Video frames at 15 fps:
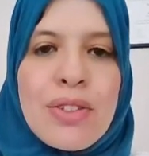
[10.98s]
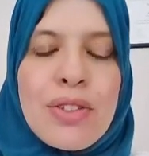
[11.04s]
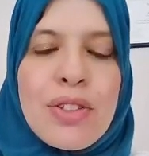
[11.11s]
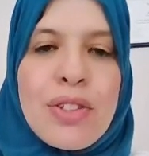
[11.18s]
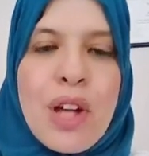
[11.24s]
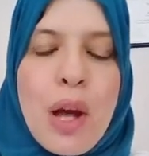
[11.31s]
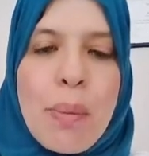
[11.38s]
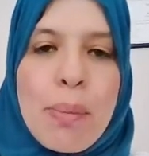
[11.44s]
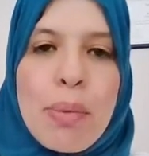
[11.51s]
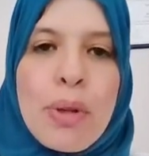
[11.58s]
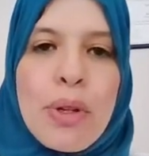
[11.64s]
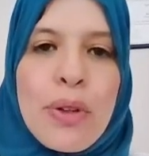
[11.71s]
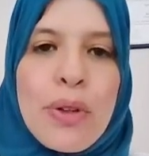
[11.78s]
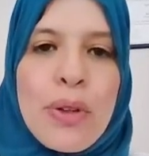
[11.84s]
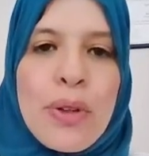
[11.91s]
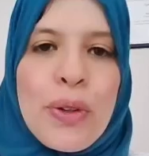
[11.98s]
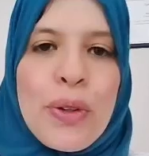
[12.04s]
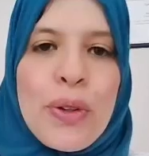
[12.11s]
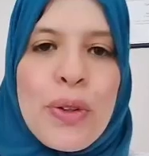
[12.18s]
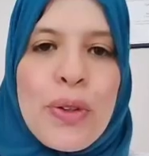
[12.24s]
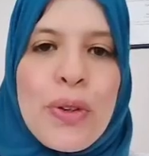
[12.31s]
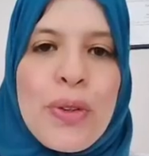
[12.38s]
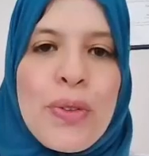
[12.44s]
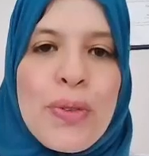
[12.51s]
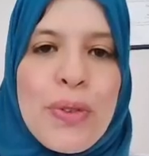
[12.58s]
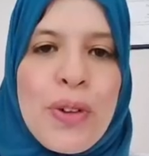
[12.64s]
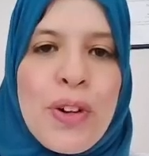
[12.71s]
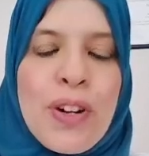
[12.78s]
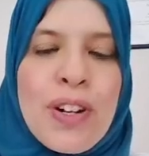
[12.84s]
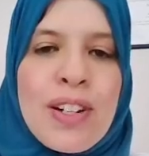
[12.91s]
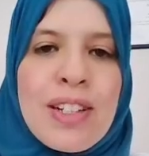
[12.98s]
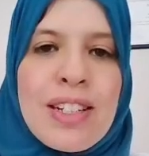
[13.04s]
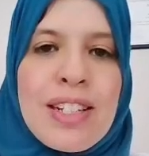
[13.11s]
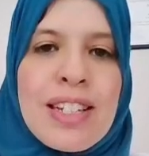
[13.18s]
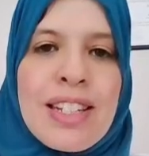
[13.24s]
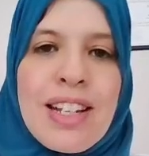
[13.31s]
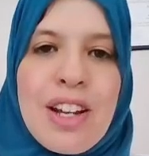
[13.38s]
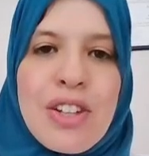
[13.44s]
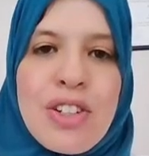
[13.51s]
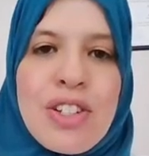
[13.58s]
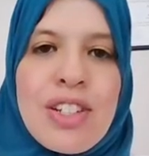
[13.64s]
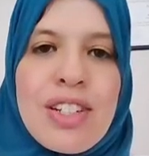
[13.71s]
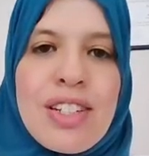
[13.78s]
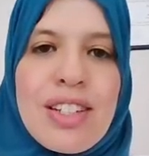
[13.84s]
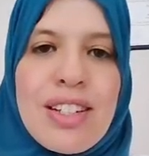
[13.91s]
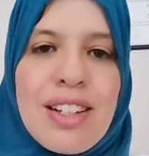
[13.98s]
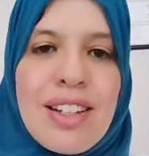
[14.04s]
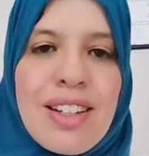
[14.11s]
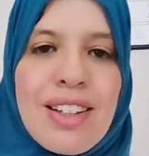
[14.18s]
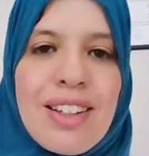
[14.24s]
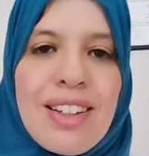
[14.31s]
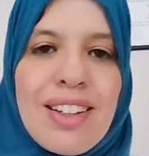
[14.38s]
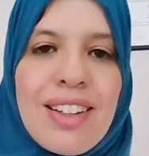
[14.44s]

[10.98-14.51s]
The topic of our discussion today